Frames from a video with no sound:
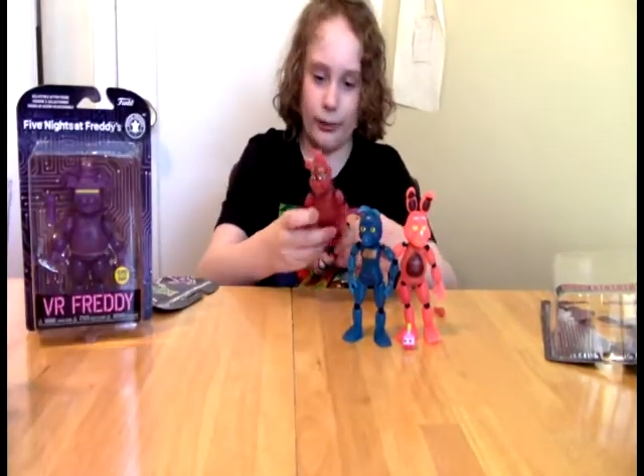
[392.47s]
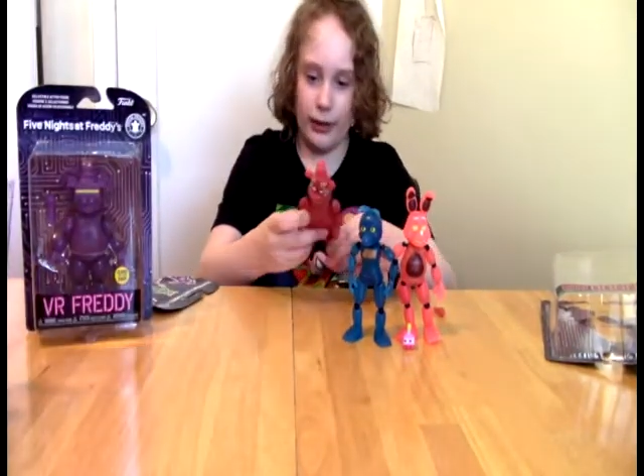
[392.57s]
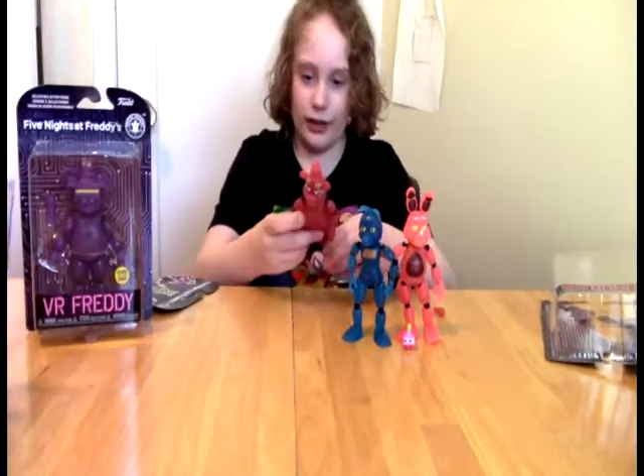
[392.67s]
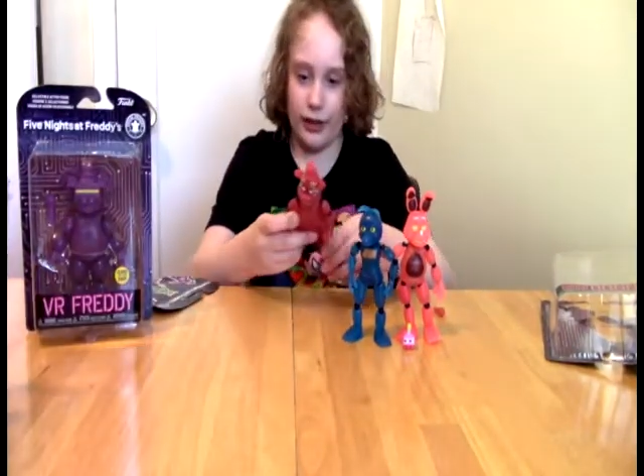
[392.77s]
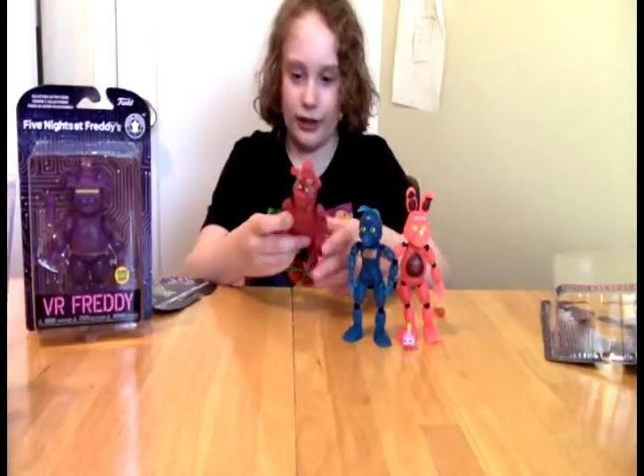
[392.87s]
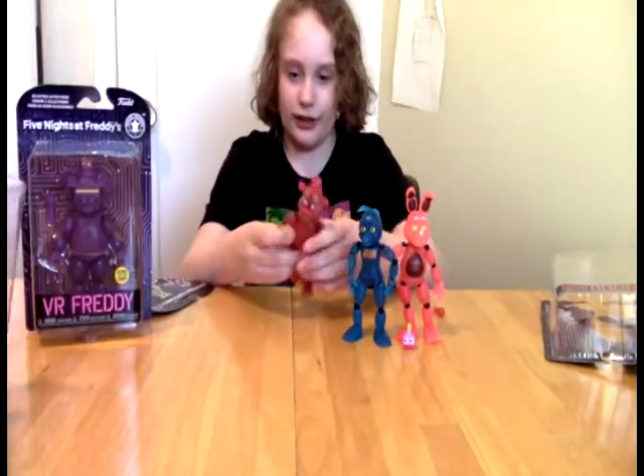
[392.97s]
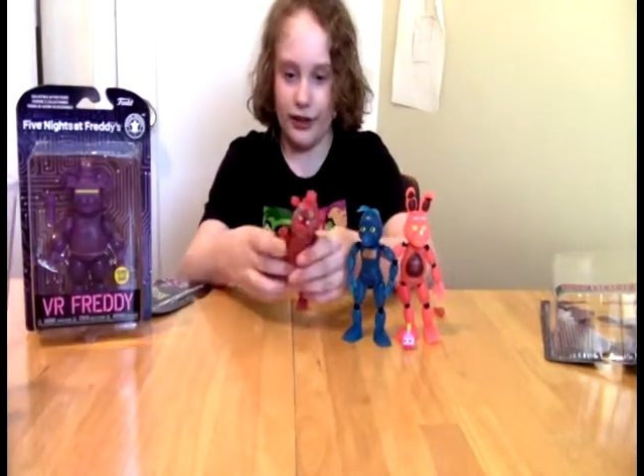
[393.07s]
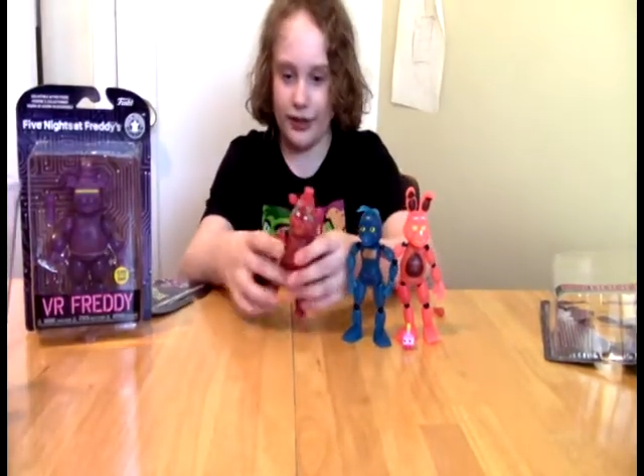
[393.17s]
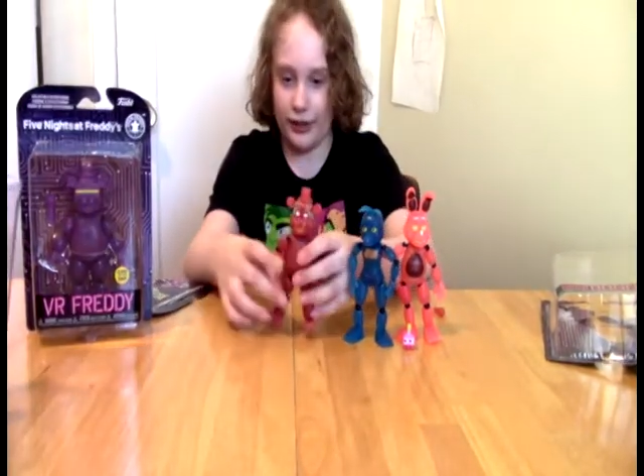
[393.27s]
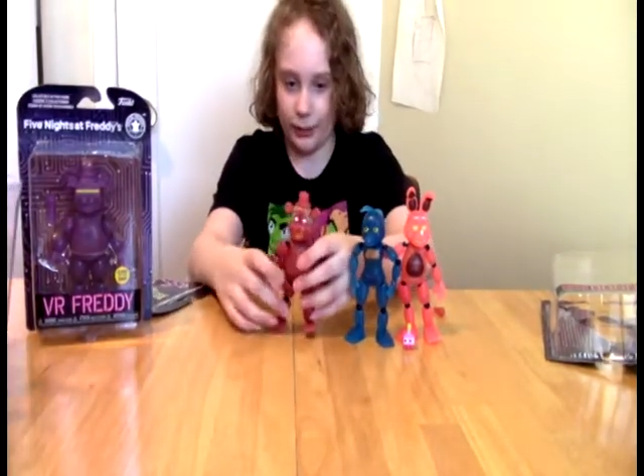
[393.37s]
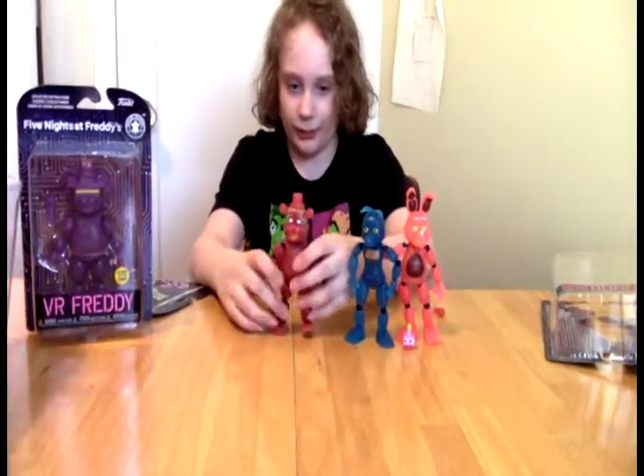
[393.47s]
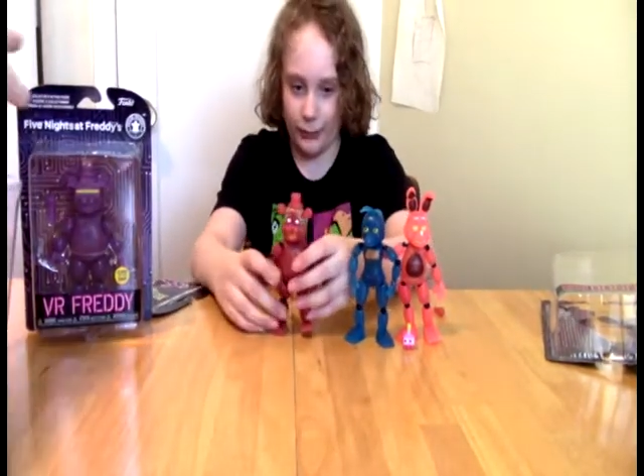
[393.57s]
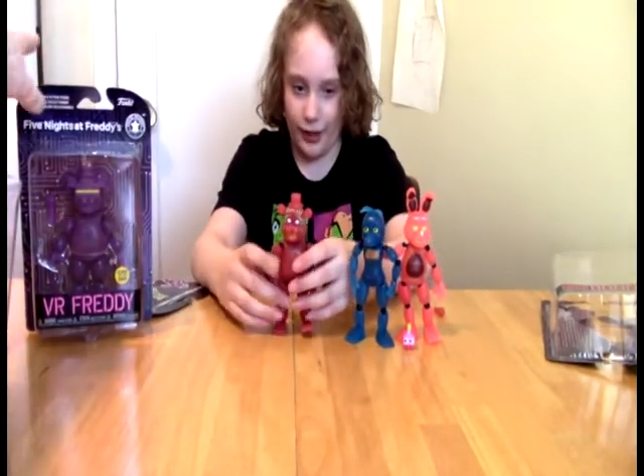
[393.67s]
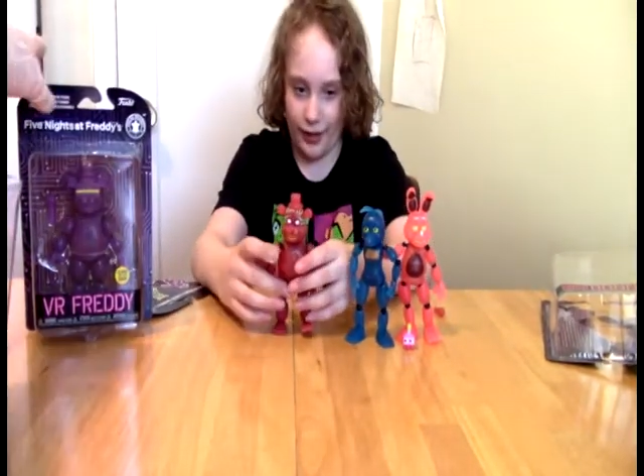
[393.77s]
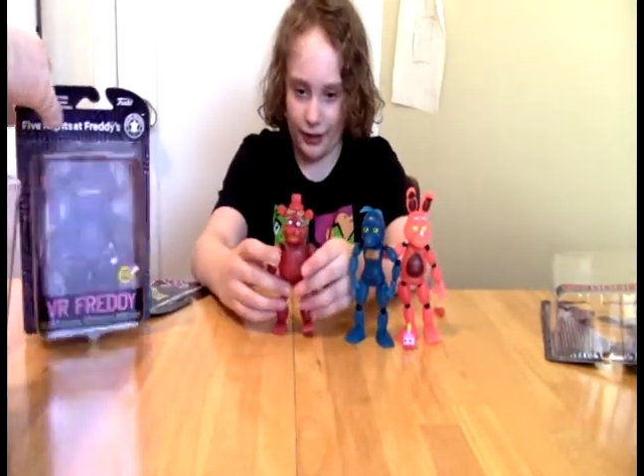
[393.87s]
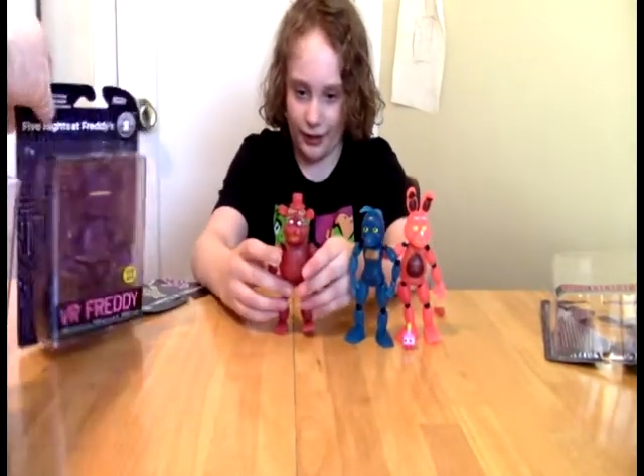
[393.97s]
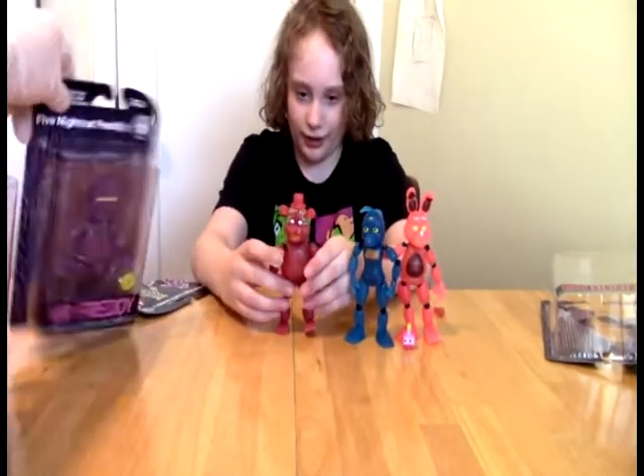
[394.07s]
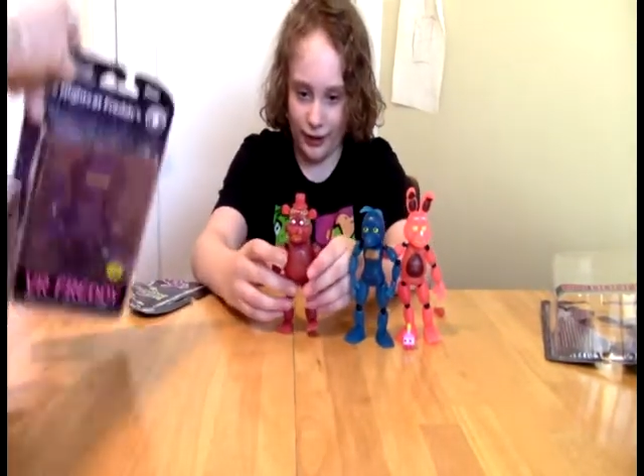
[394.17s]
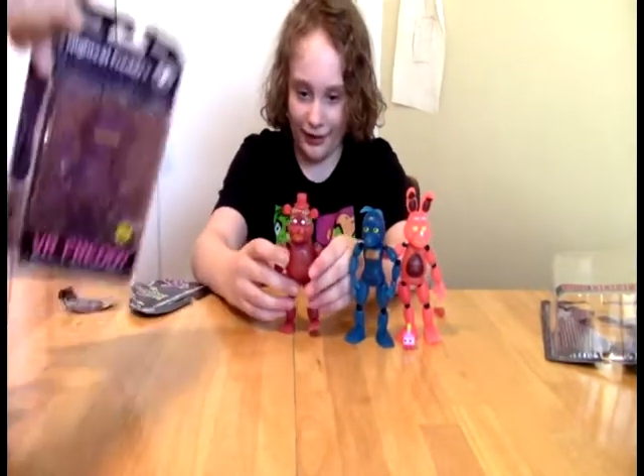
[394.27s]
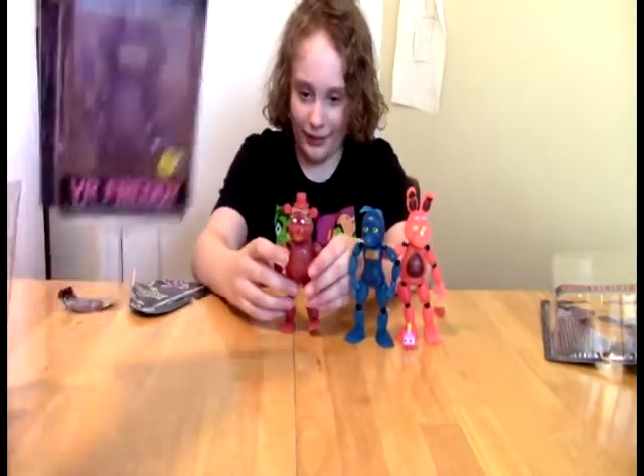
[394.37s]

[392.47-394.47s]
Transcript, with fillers: Bonnie and this Toy Freddy is all.